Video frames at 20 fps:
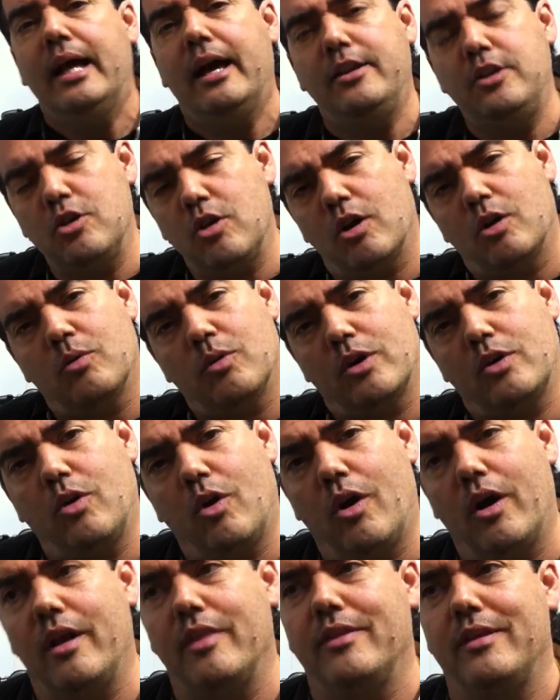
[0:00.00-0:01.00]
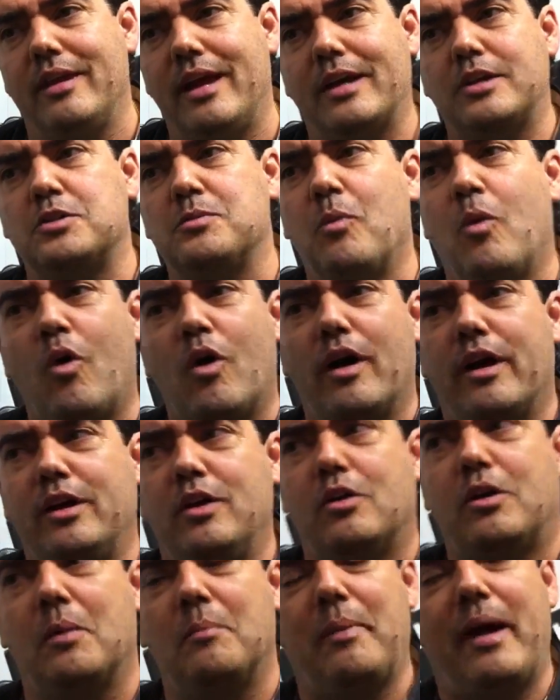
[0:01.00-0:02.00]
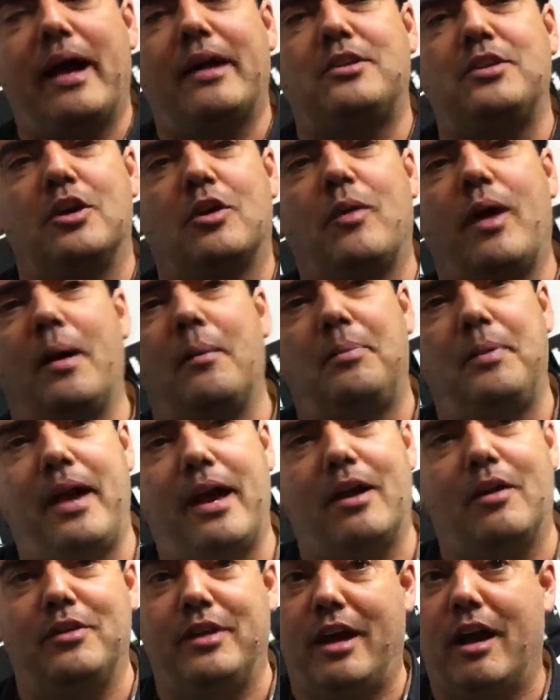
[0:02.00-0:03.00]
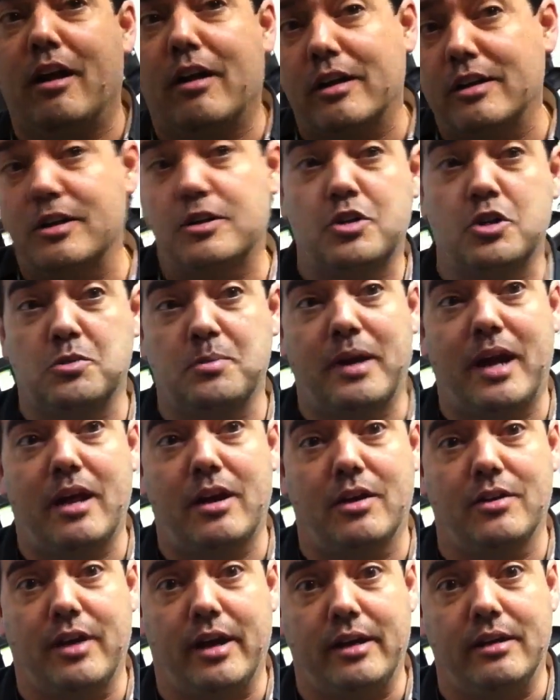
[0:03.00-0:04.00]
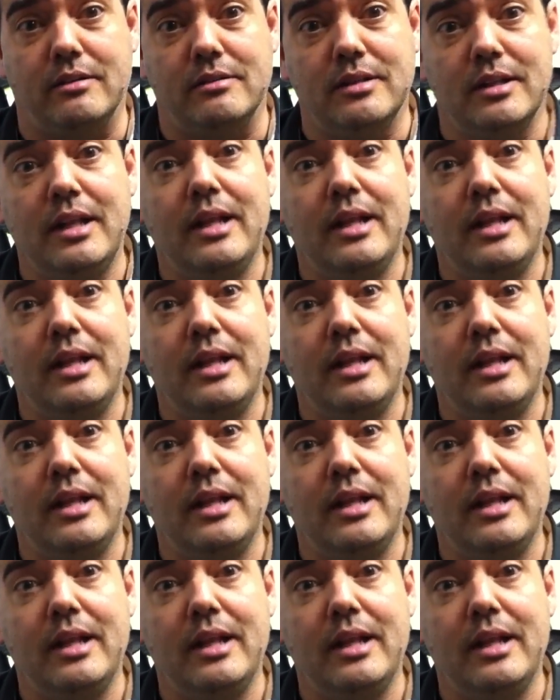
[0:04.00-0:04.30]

and you go to record, and the next morning you come back to your grand piano, the air conditioner's been on all night,